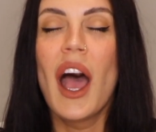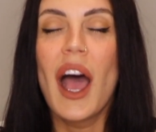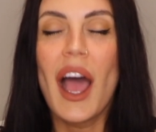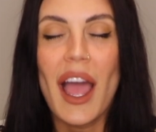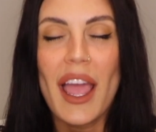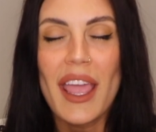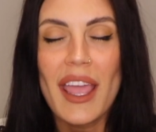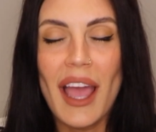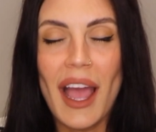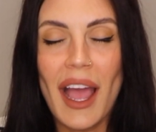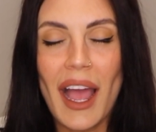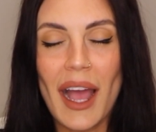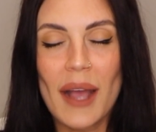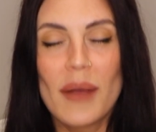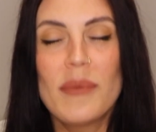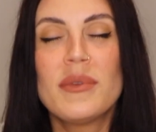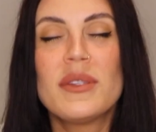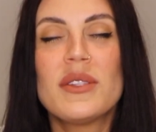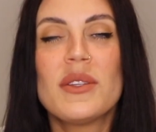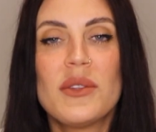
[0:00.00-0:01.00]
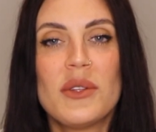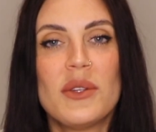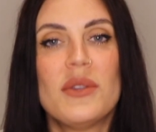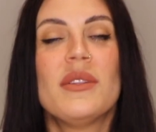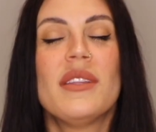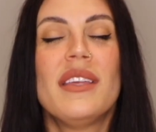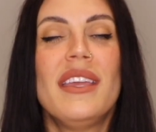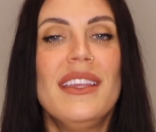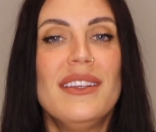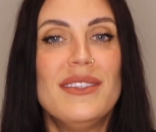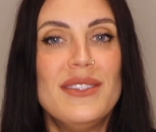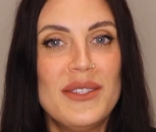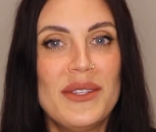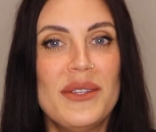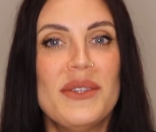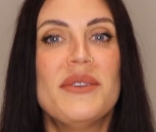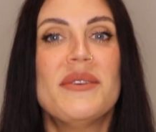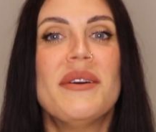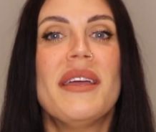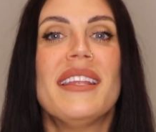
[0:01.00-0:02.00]
I absolutely
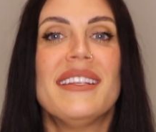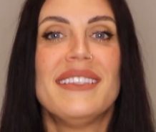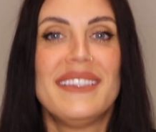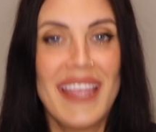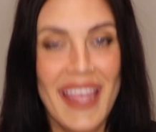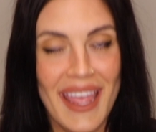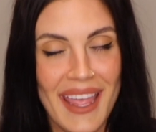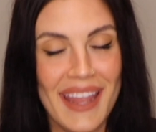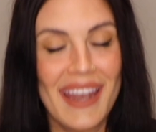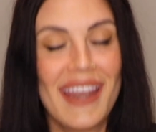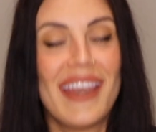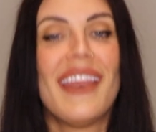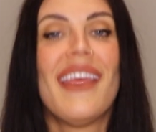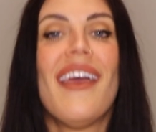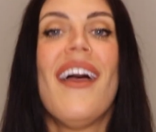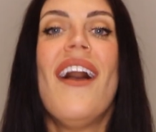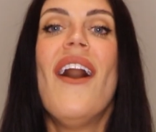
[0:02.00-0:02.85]
do intend